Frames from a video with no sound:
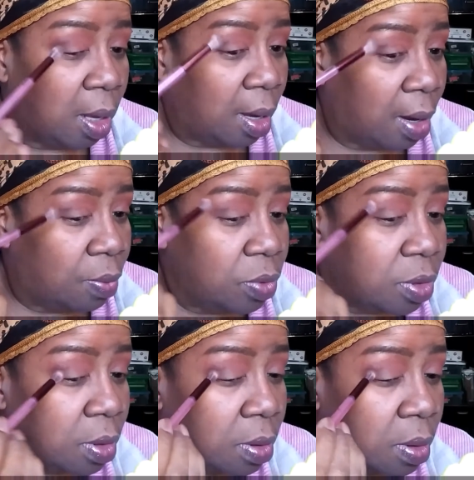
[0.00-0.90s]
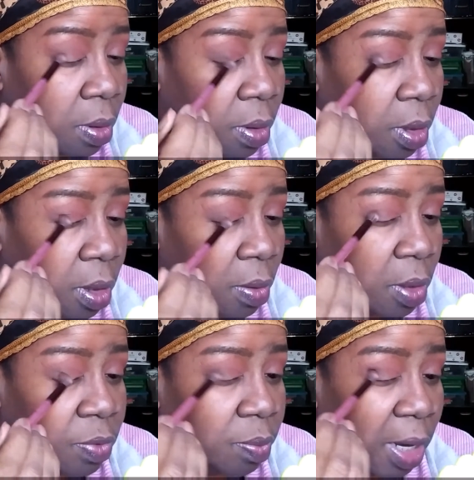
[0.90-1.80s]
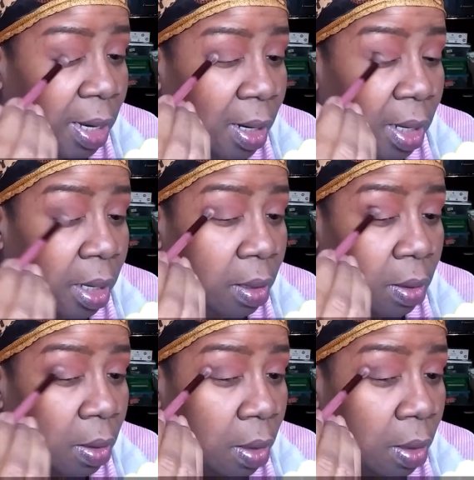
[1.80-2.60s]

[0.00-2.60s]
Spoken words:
I was, it was mainly